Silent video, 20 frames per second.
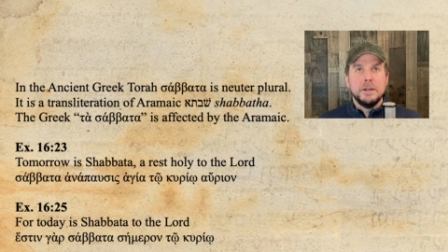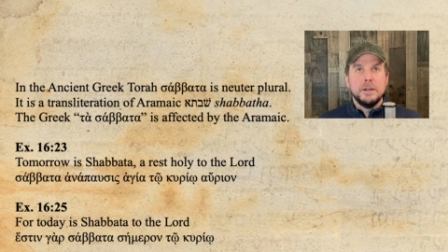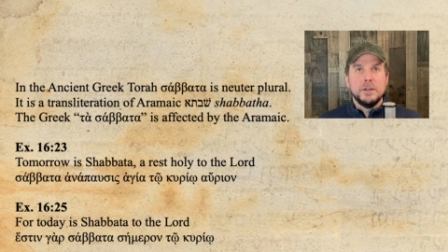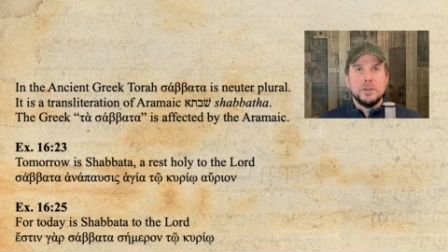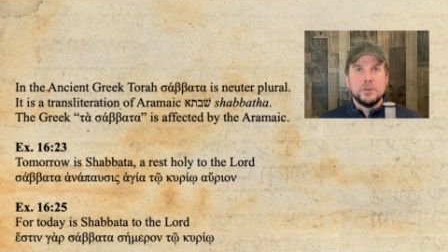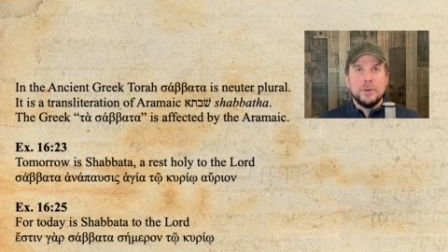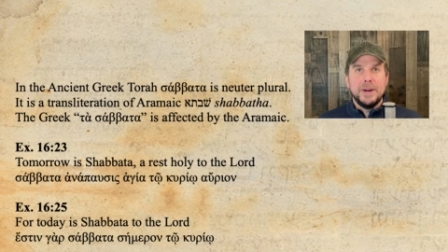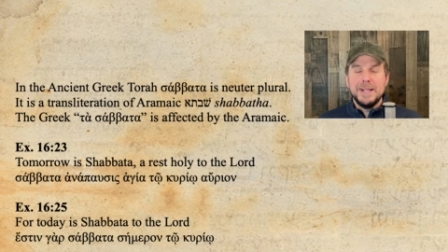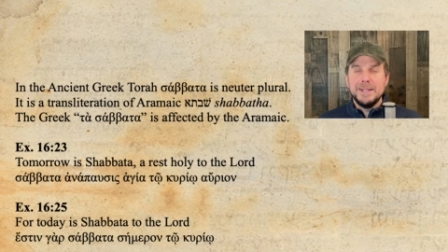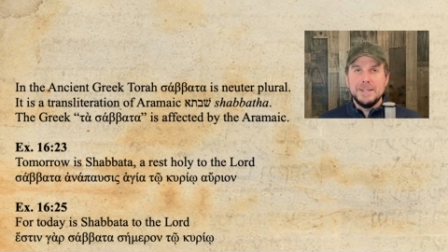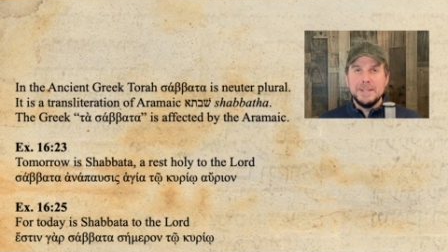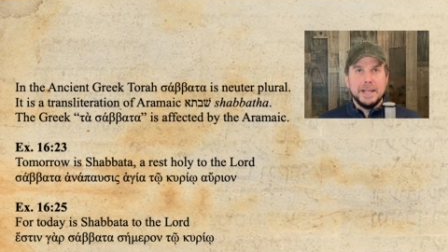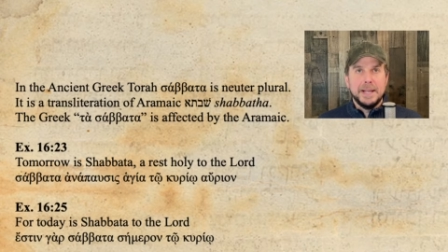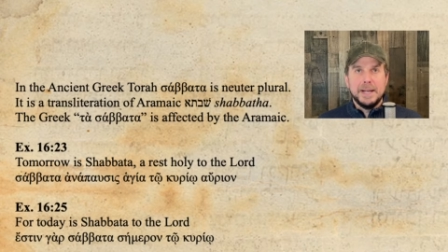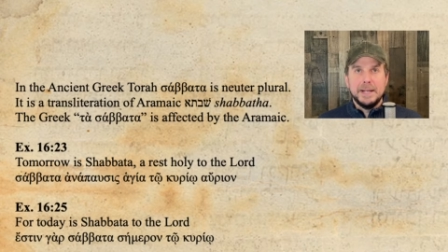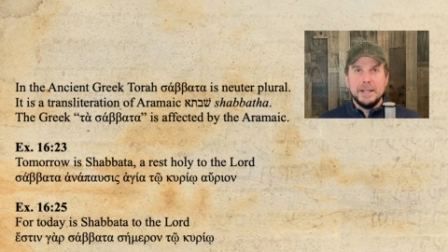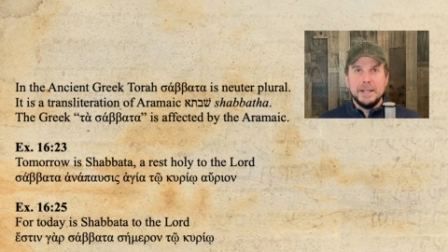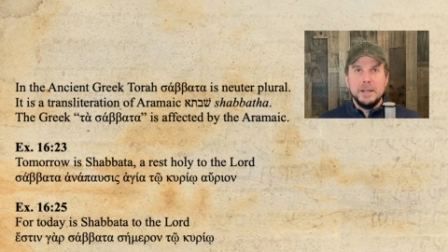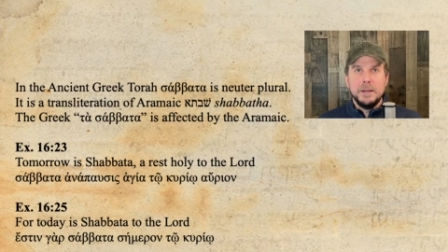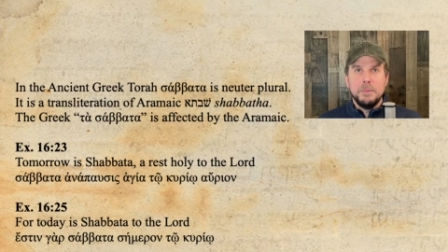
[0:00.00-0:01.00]

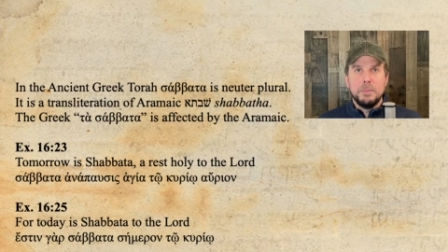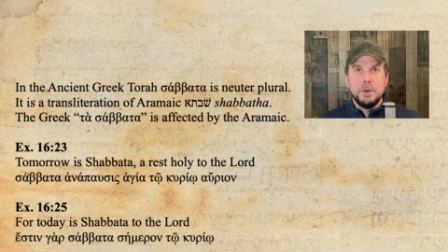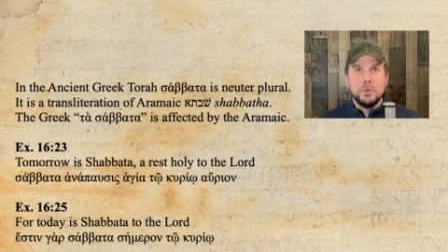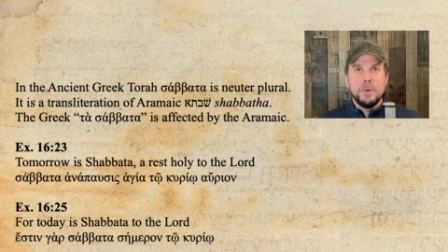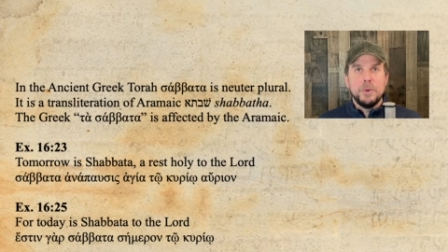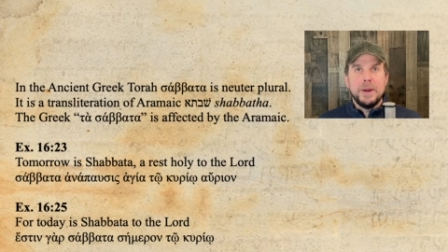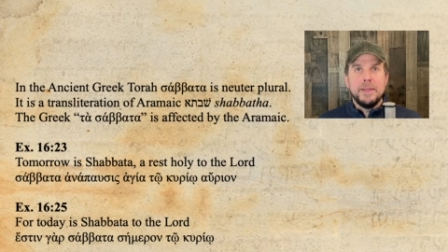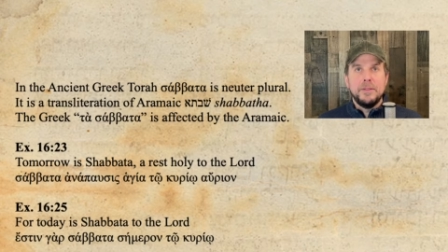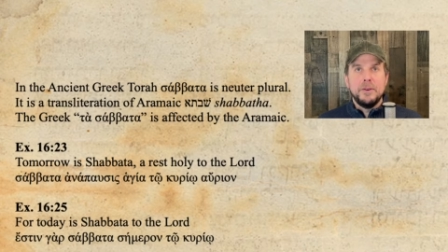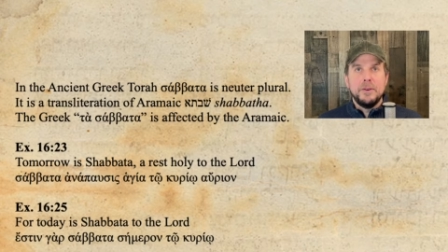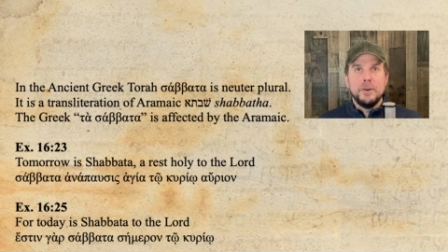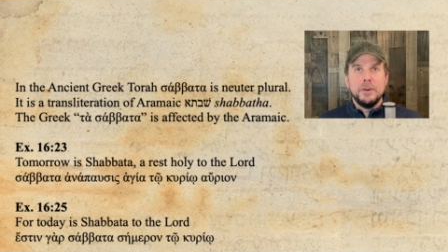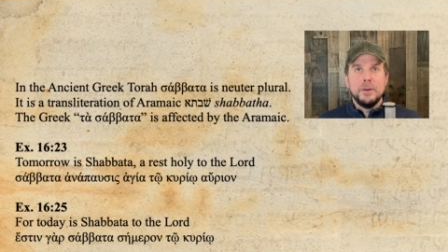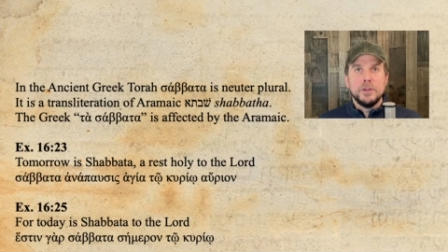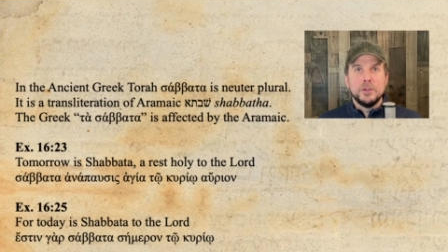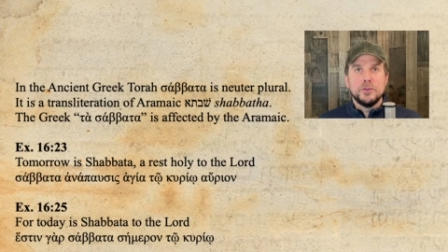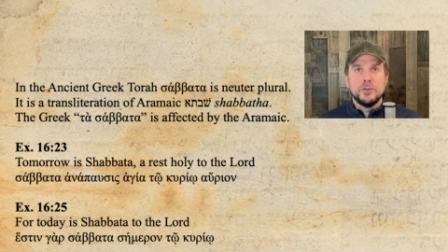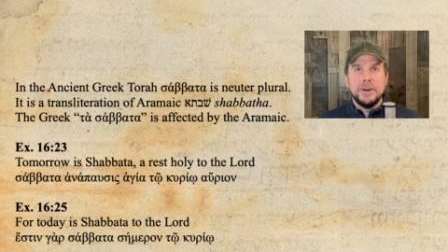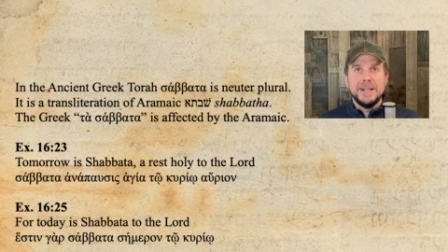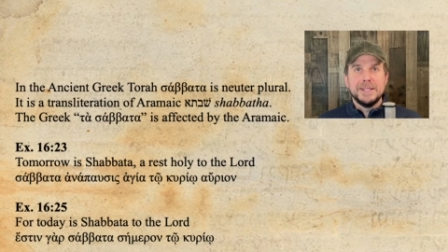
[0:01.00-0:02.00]
translated, but rather
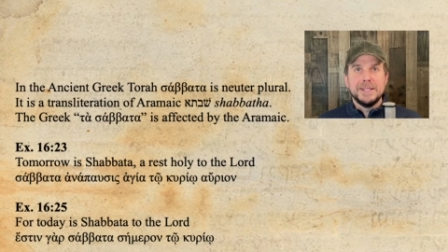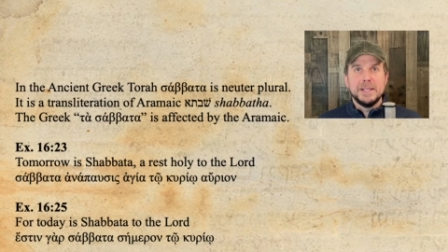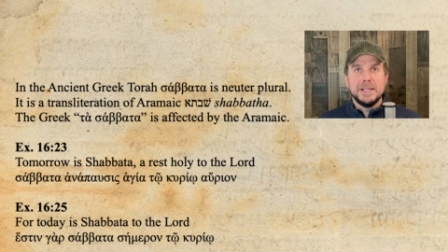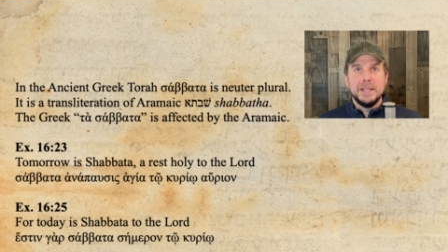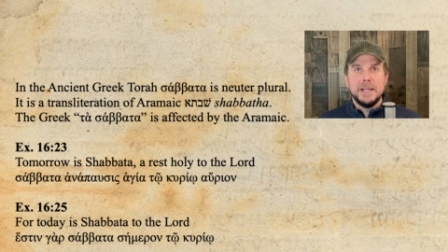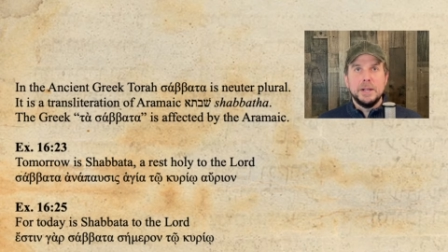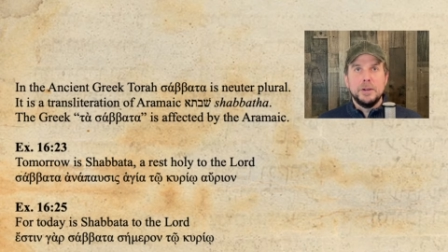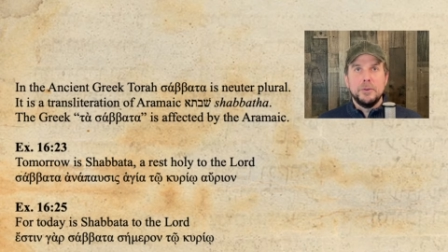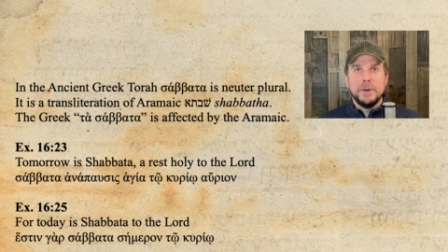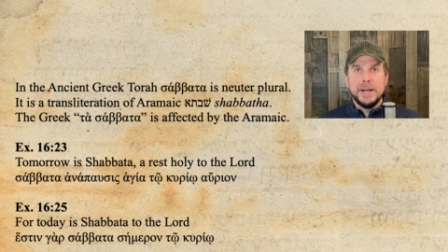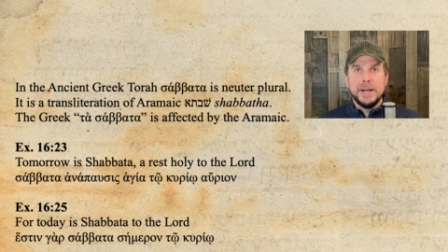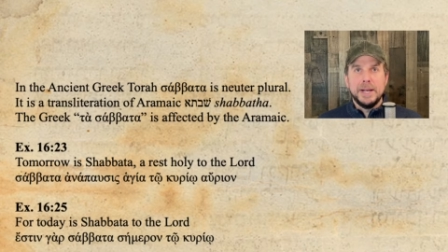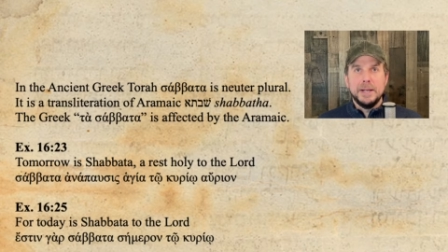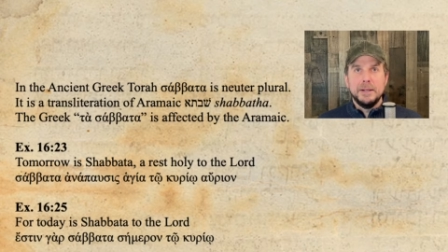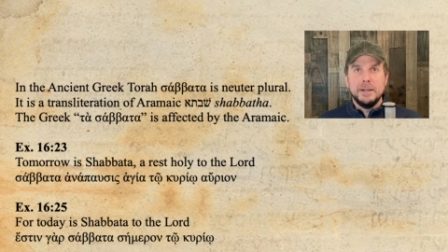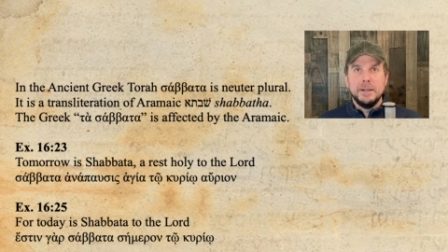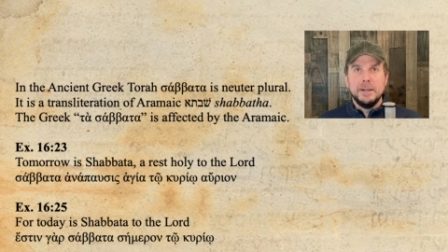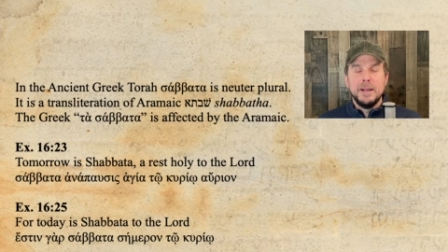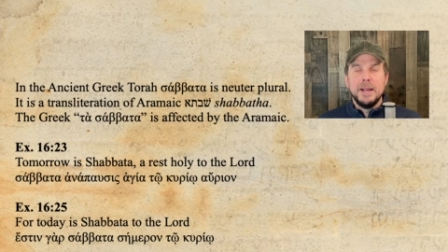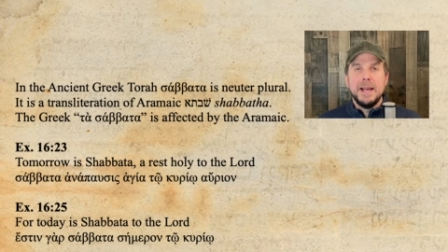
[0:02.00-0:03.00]

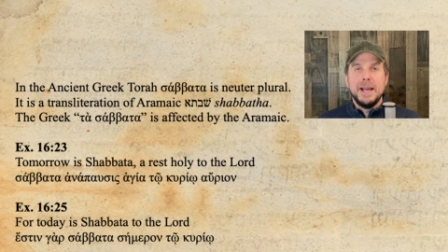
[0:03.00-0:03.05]
transliterated.